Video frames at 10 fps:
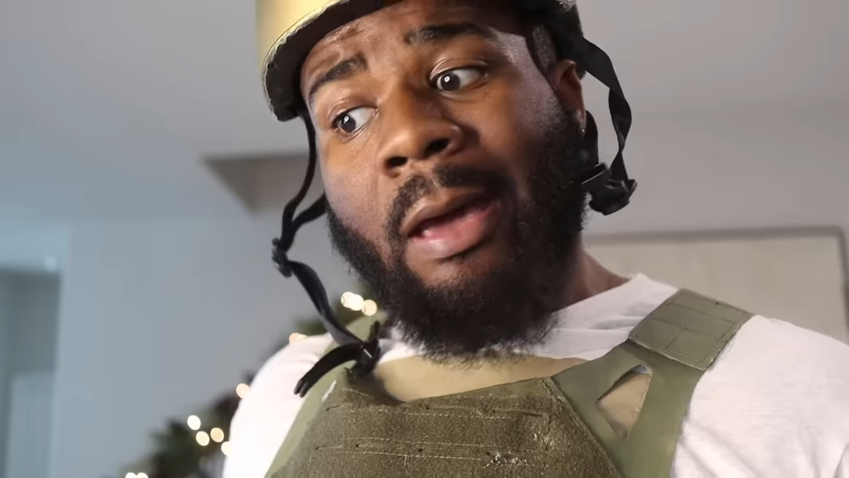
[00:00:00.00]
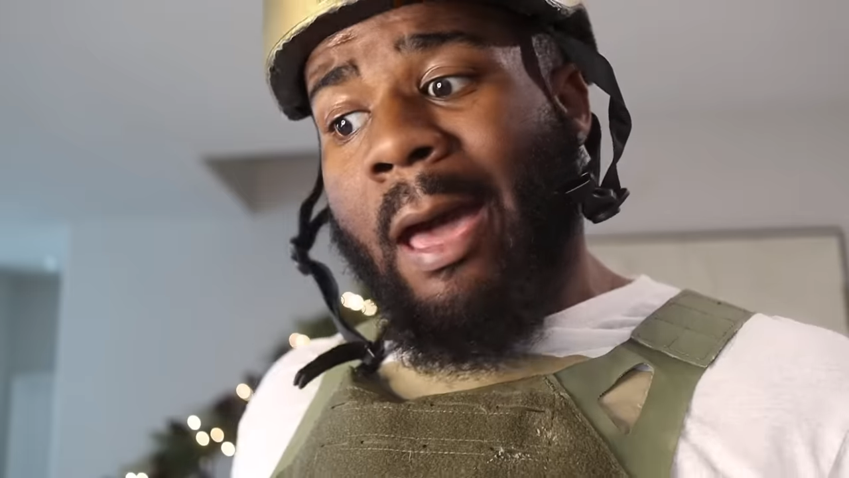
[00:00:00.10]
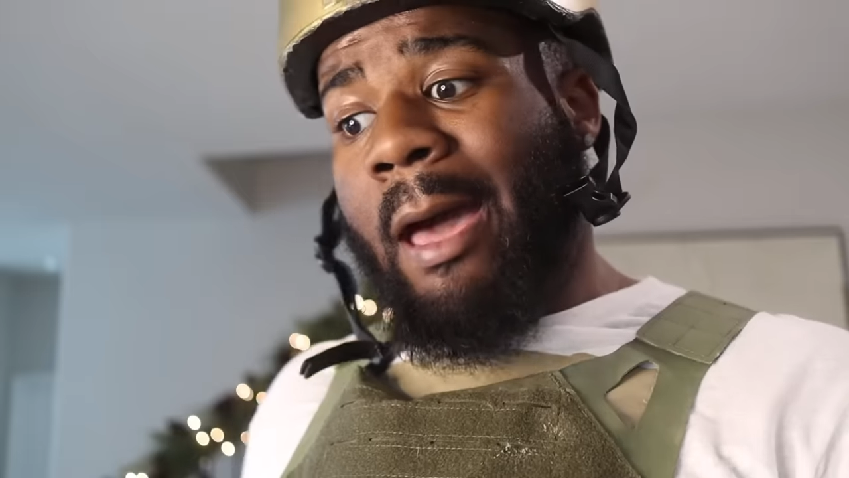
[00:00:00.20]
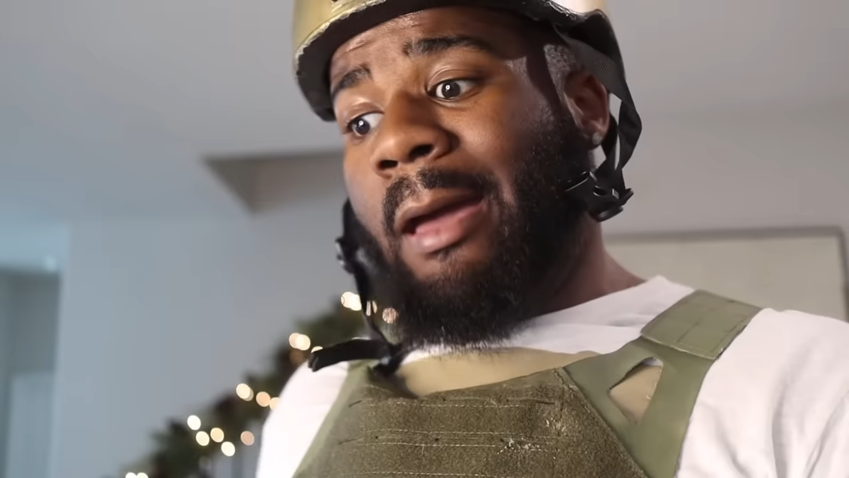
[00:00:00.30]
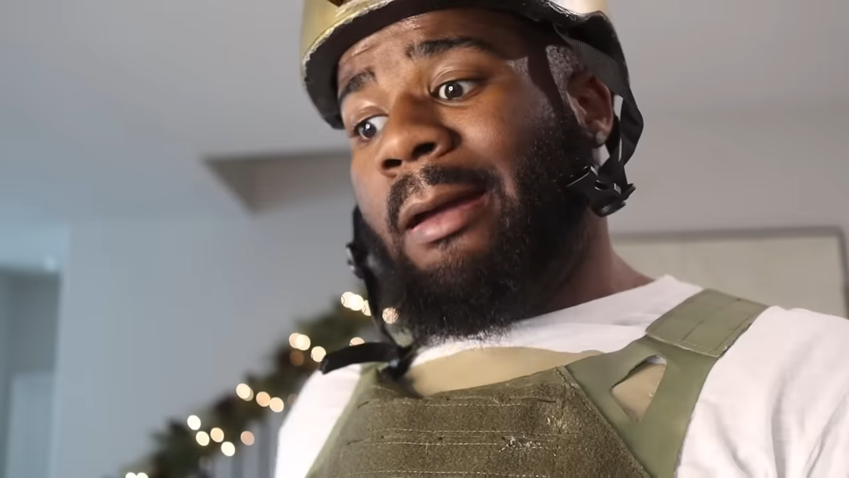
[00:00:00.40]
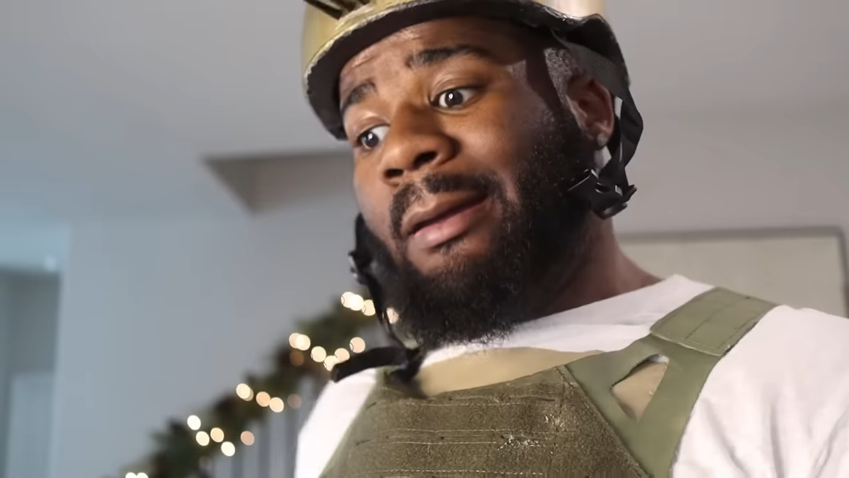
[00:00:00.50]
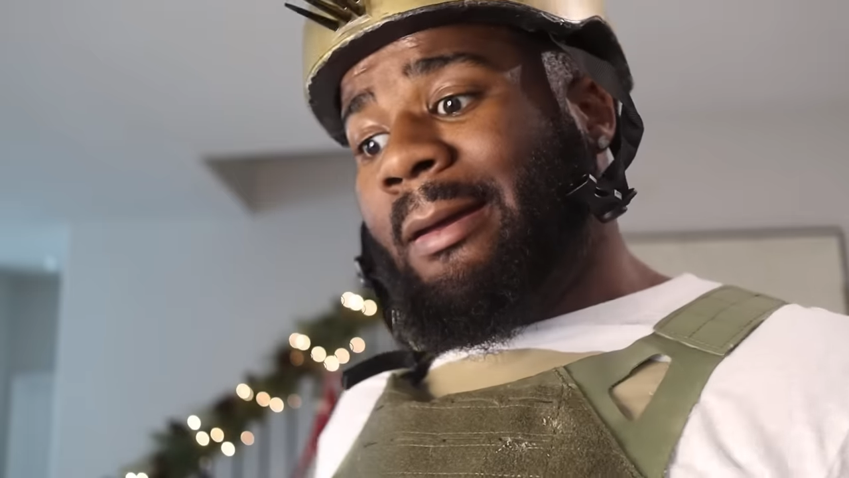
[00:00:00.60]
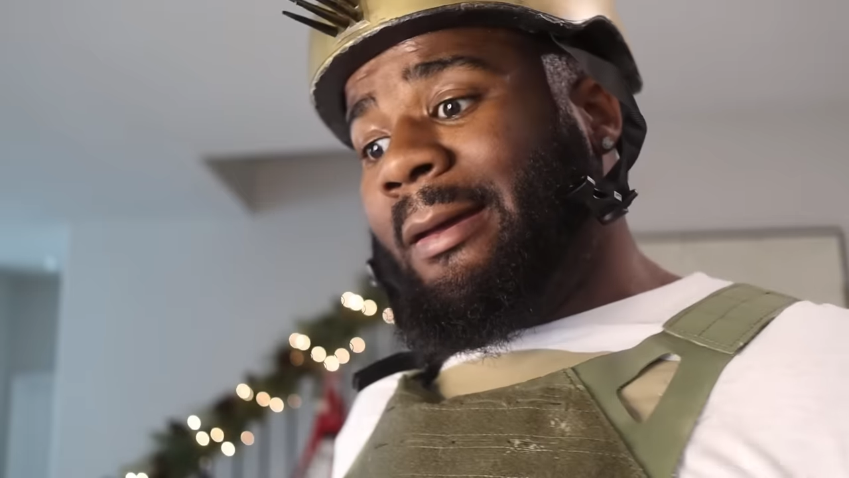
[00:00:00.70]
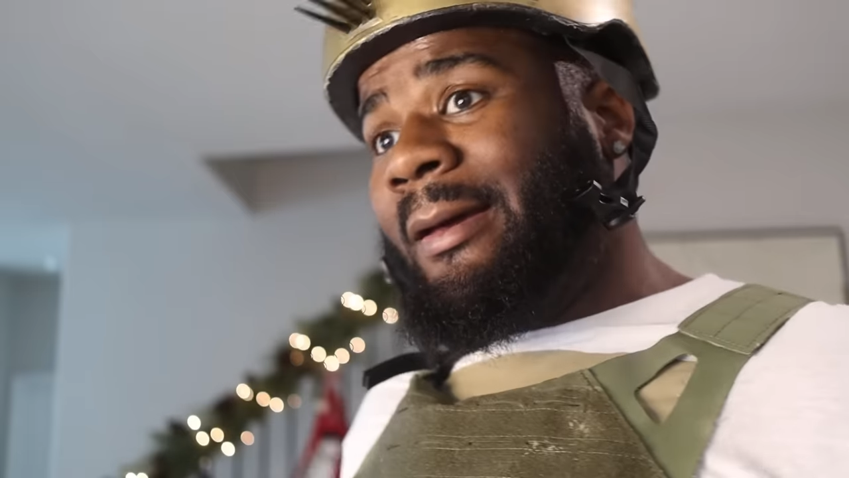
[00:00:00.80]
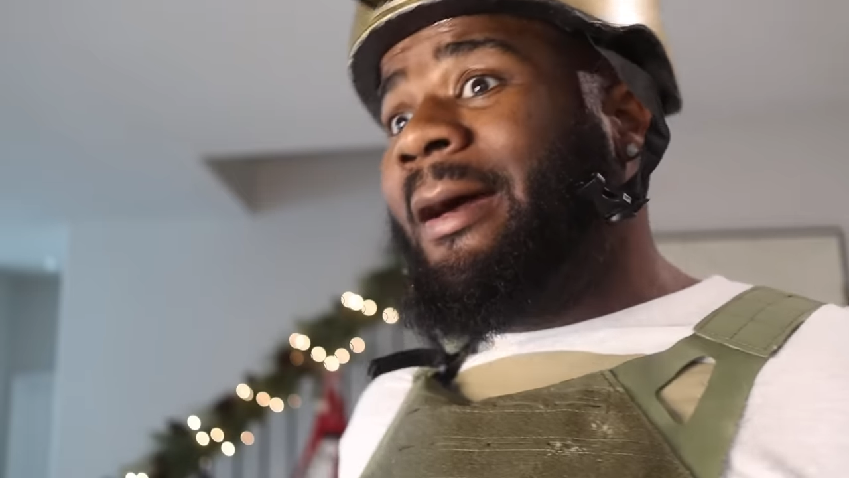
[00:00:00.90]
Ah,
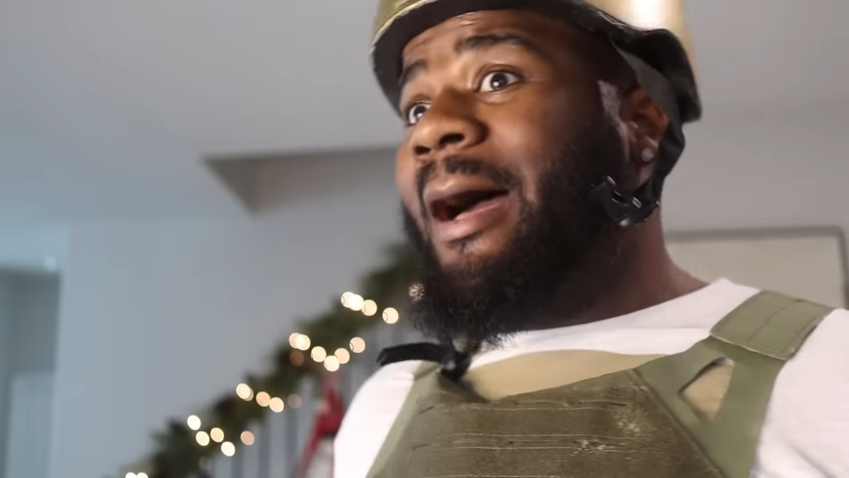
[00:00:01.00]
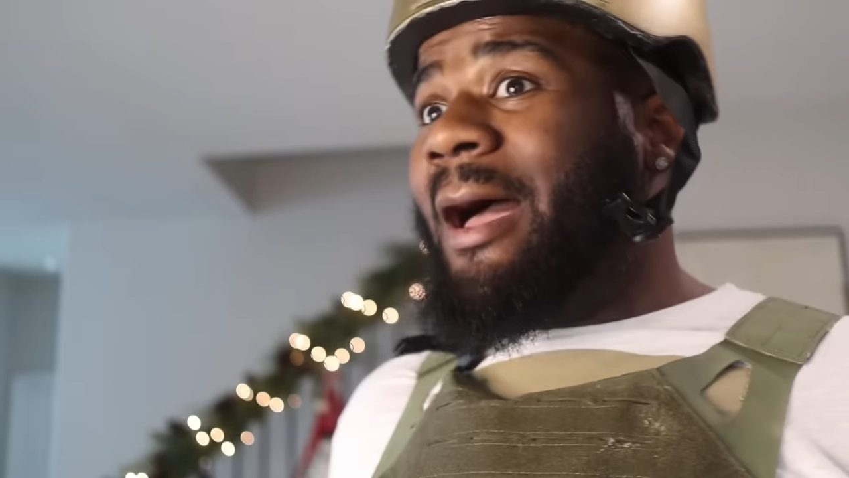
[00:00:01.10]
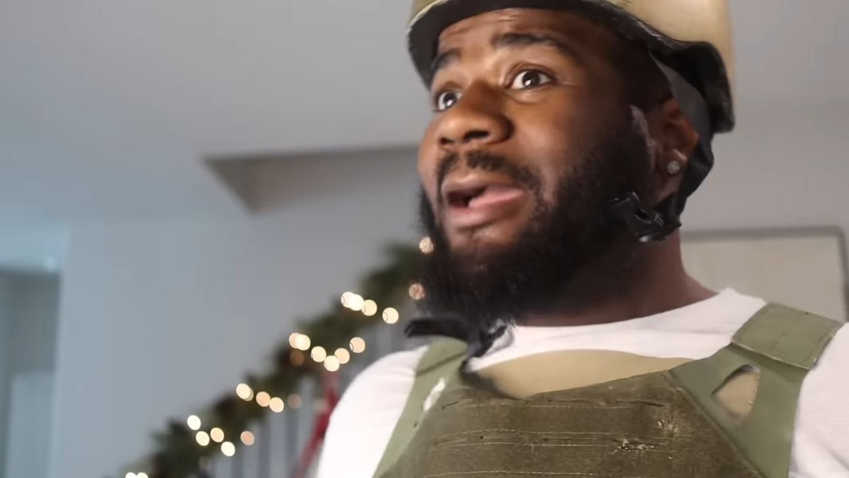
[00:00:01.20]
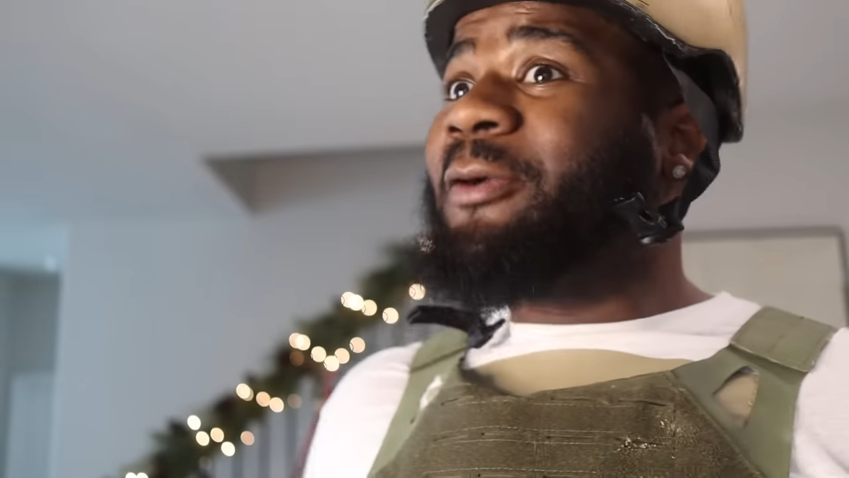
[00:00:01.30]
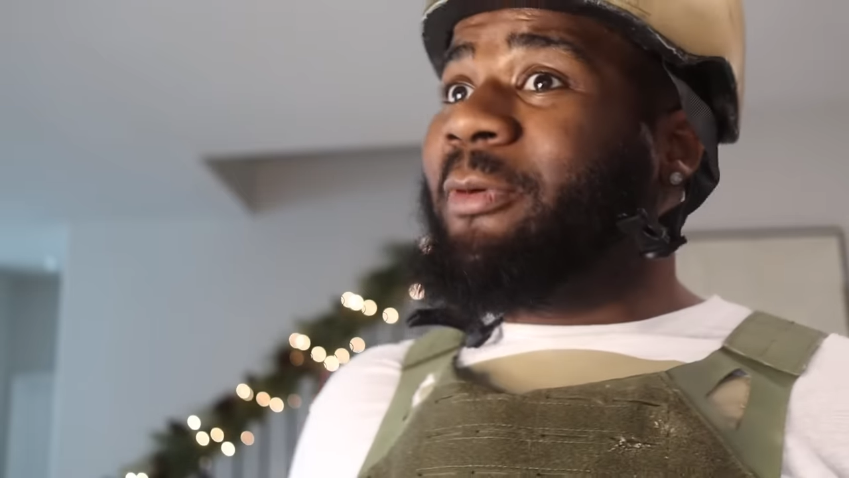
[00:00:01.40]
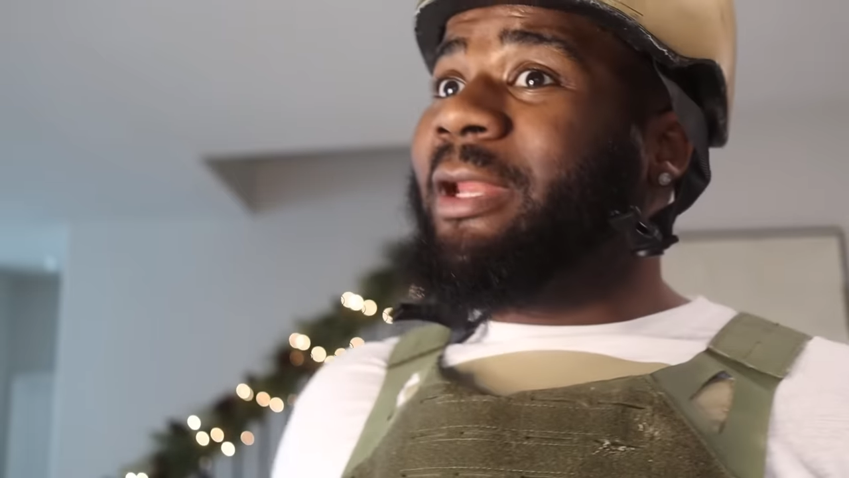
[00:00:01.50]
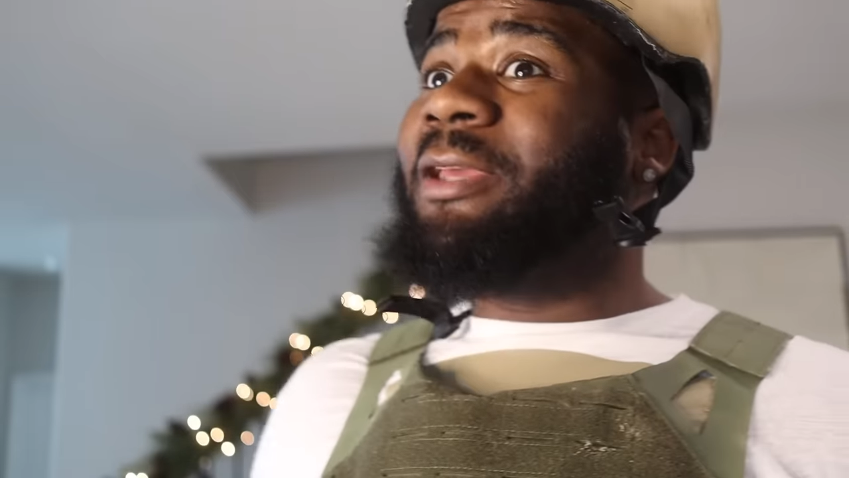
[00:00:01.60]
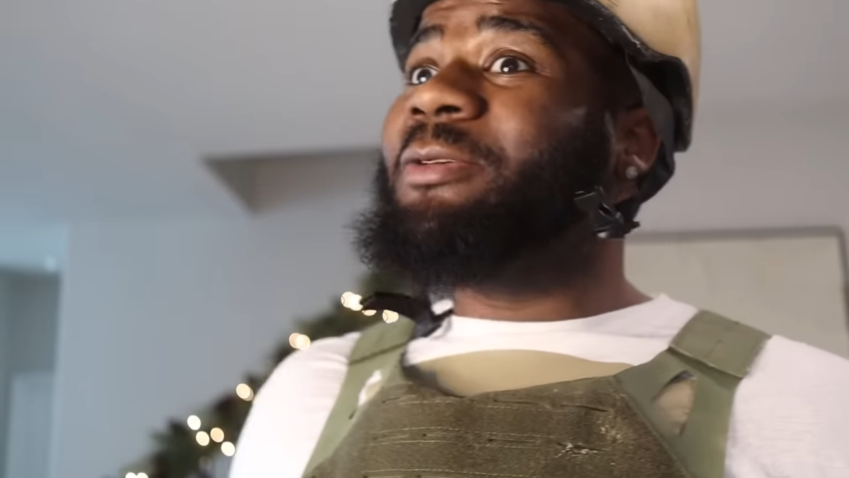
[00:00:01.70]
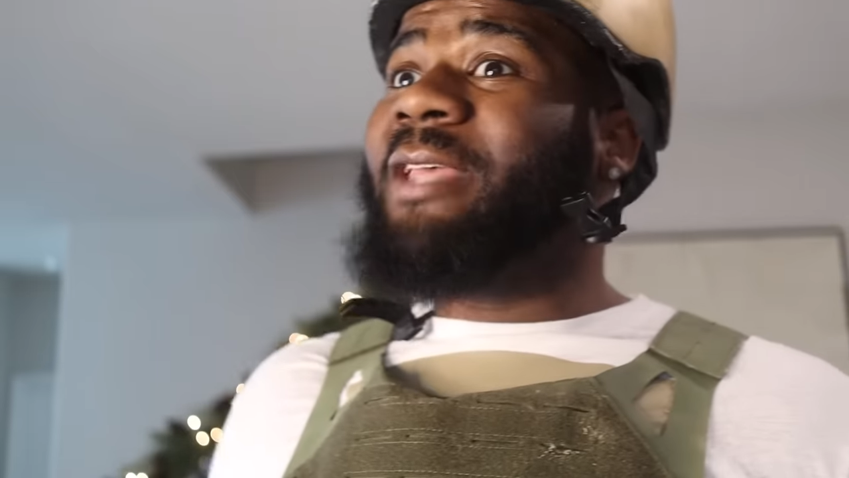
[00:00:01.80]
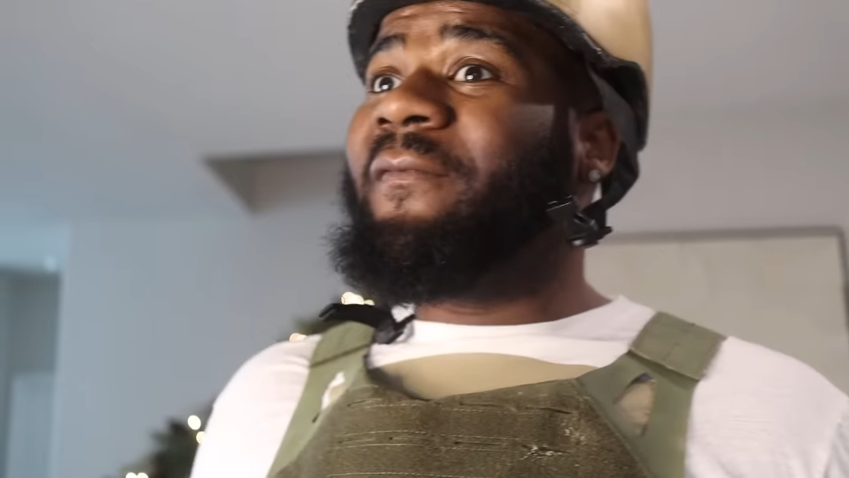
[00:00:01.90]
I could really
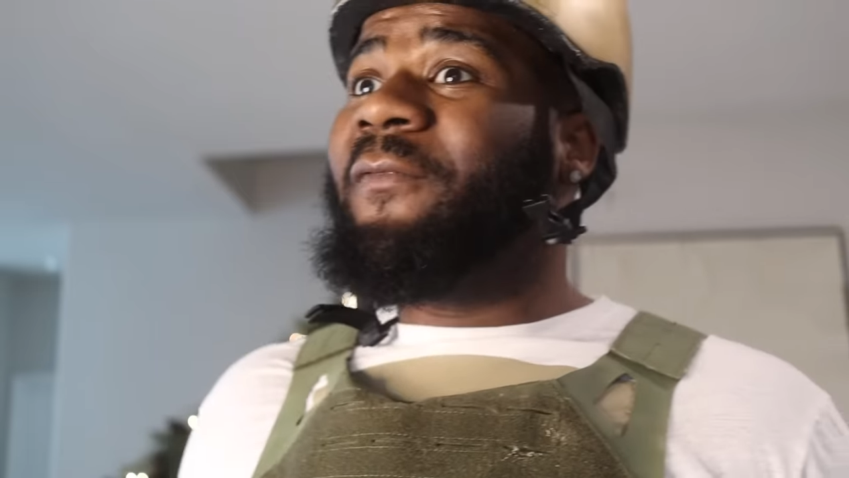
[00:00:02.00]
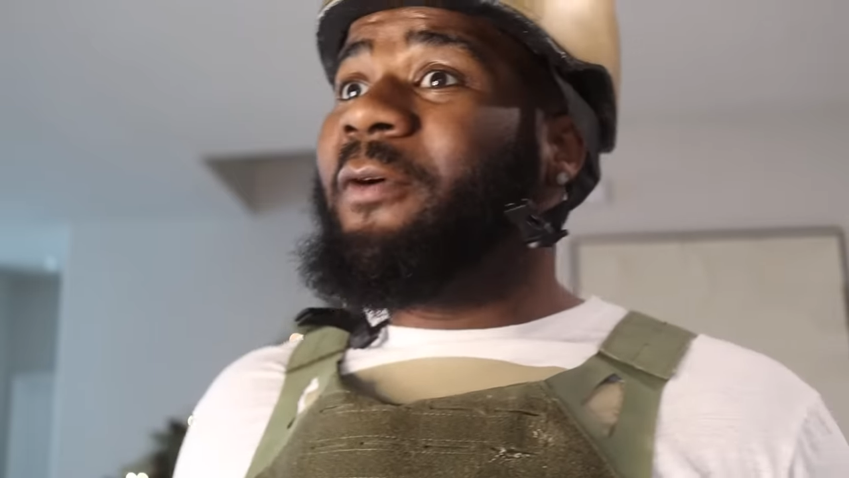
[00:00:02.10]
use that